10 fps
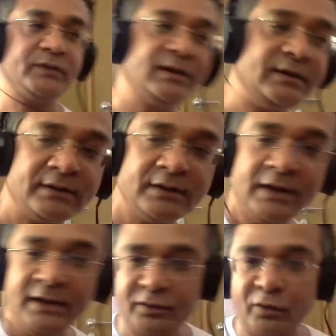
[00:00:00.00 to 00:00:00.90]
uh,
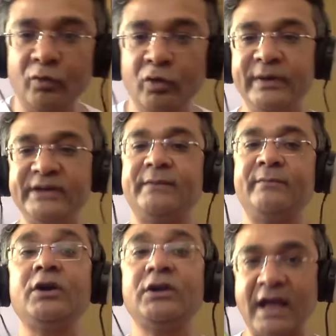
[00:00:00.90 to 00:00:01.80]
you know movements. I'm
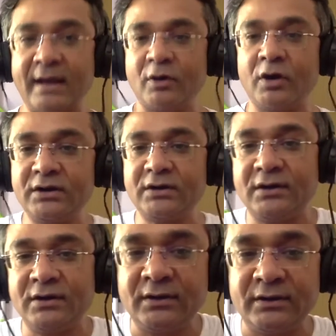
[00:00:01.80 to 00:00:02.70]
not. I'm not.
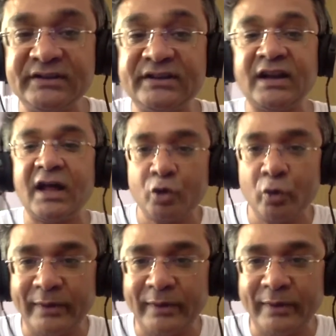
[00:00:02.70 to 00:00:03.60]
Uh, this is an
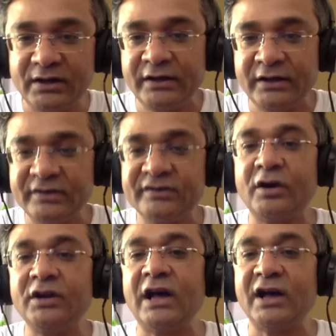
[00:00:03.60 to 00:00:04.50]
argument. It is
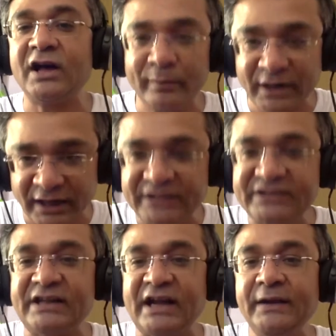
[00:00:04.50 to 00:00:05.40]
not an argument
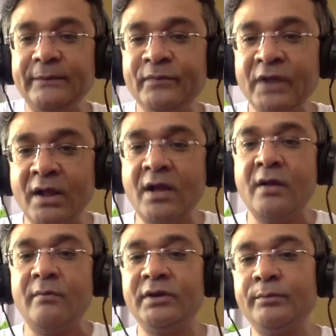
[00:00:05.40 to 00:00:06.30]
against that.
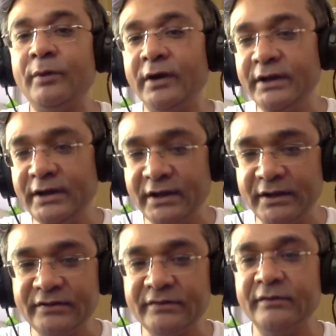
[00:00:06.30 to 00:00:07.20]
But the point
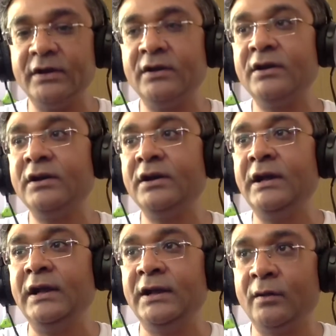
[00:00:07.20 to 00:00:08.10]
is uh,
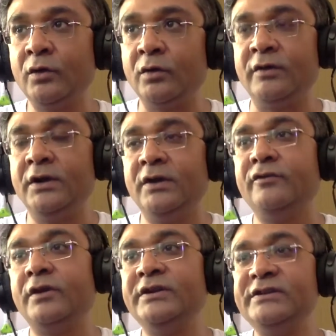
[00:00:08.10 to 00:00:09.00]
now. Look,
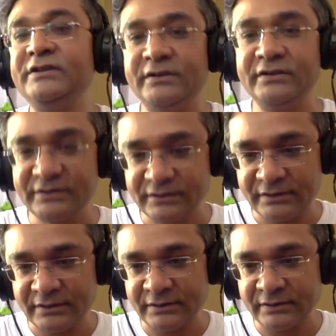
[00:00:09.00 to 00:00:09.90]
for instance,
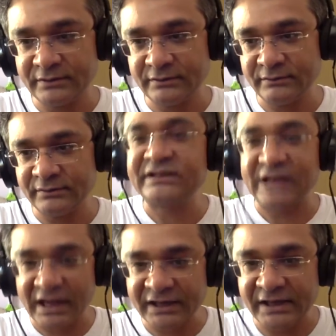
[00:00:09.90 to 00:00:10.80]
uh, the
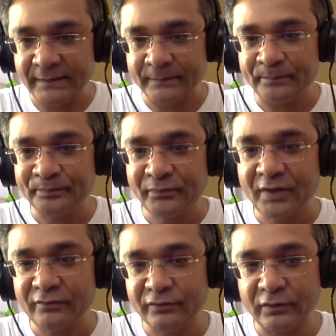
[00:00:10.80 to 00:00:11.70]
sari
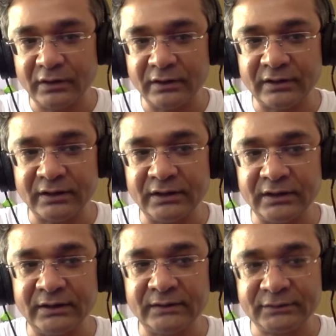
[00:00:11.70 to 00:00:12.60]
for
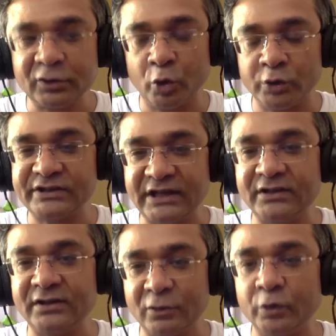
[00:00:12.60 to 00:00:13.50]
uh, the clothes, rather
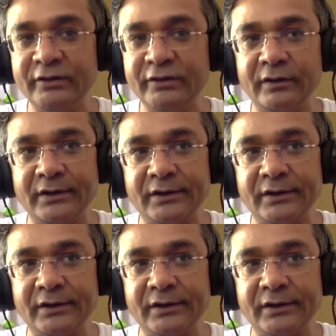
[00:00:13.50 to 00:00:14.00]
clothing for